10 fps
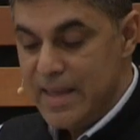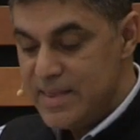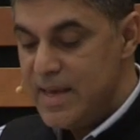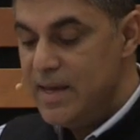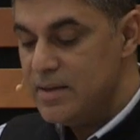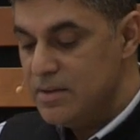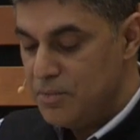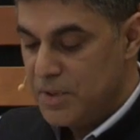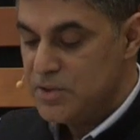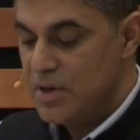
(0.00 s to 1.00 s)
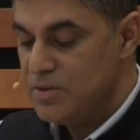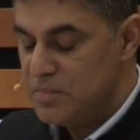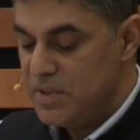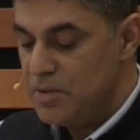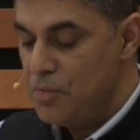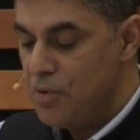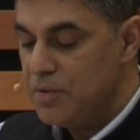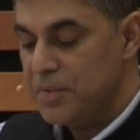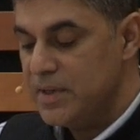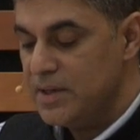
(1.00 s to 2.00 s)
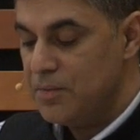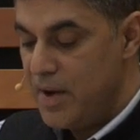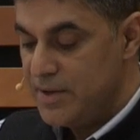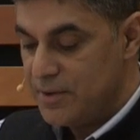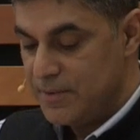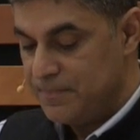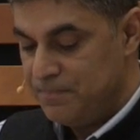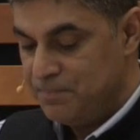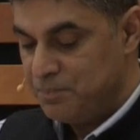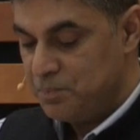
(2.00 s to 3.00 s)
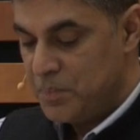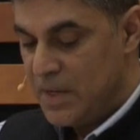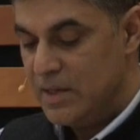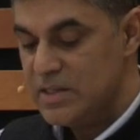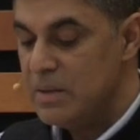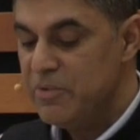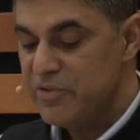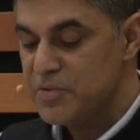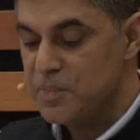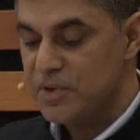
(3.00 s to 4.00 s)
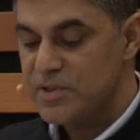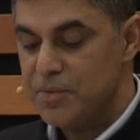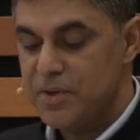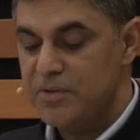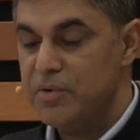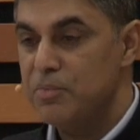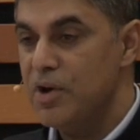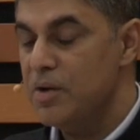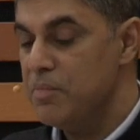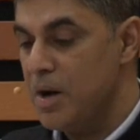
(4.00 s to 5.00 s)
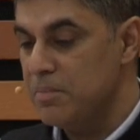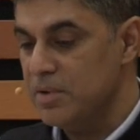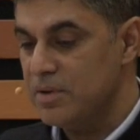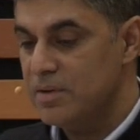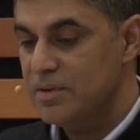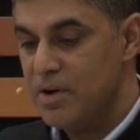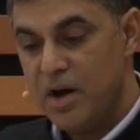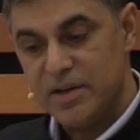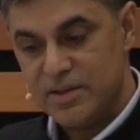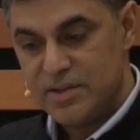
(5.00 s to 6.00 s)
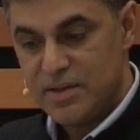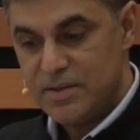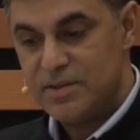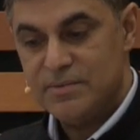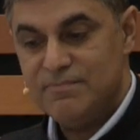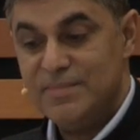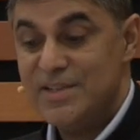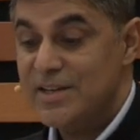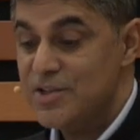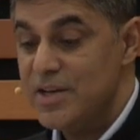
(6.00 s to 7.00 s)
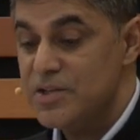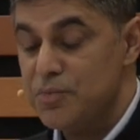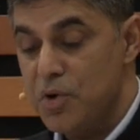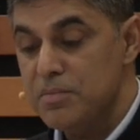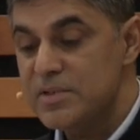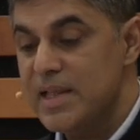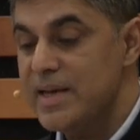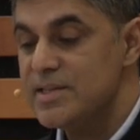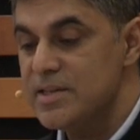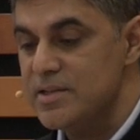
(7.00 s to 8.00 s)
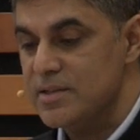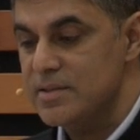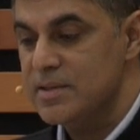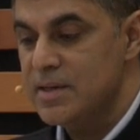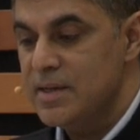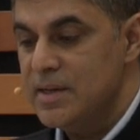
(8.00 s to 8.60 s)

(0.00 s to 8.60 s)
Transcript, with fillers: and then went on to be an award winning writer. Some of his books are written for broad popular audiences, such as Rome's Last Citizen,